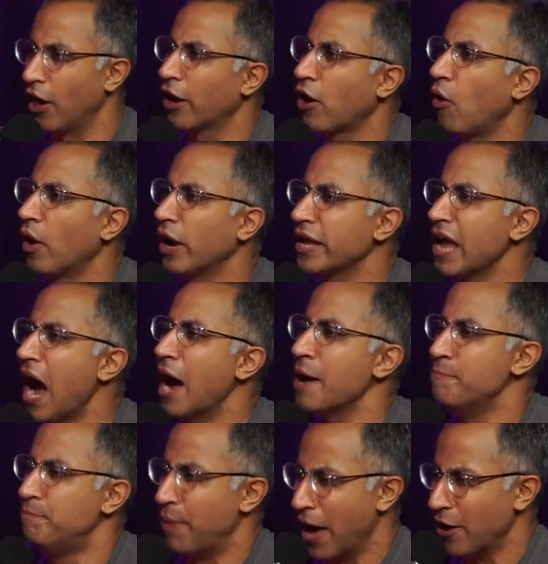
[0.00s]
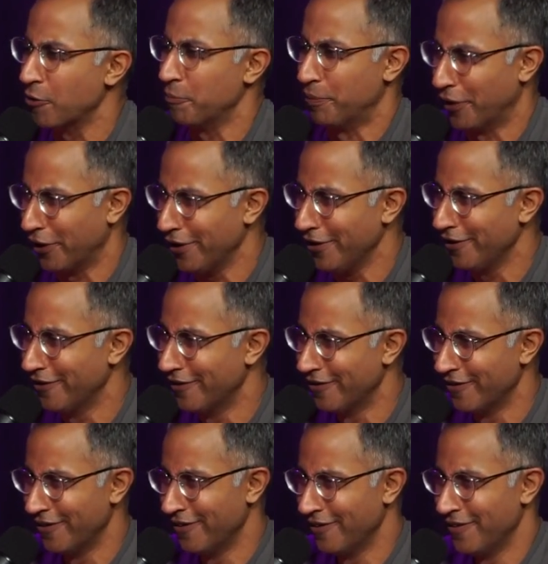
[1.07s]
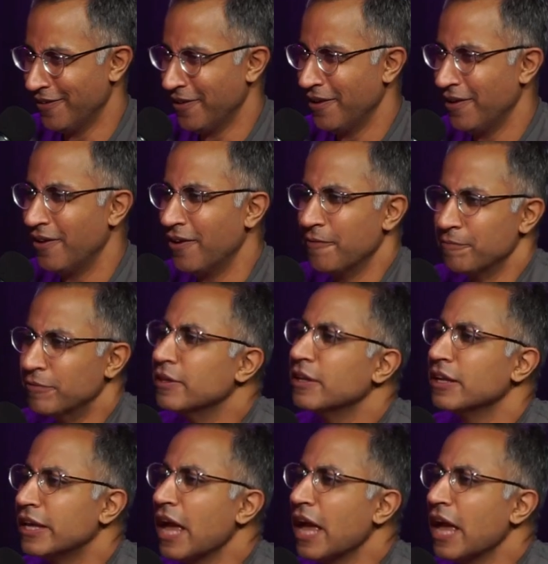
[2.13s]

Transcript: I go, yeah, I better be. You're, they said you're allowed.